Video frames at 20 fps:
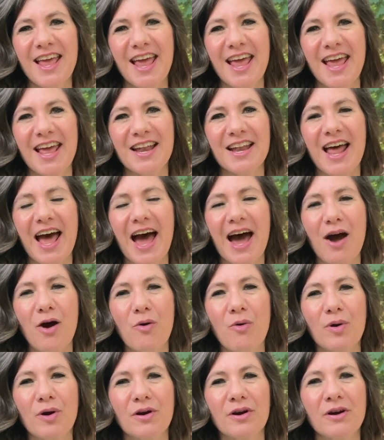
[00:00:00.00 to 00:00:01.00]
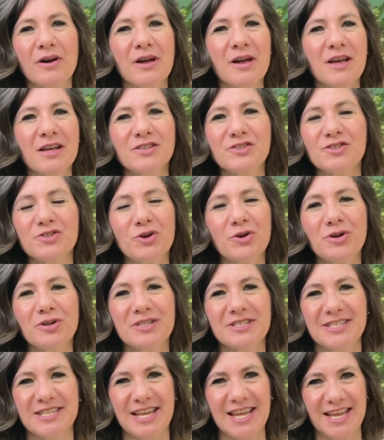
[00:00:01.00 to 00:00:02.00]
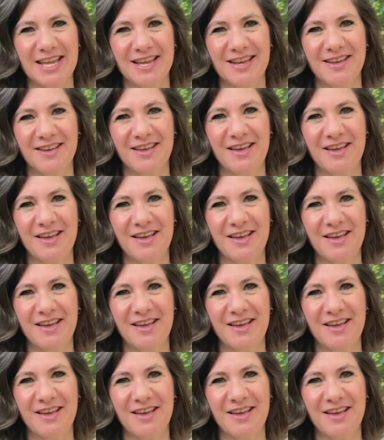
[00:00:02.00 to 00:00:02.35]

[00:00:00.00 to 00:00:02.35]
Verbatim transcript: and our certainty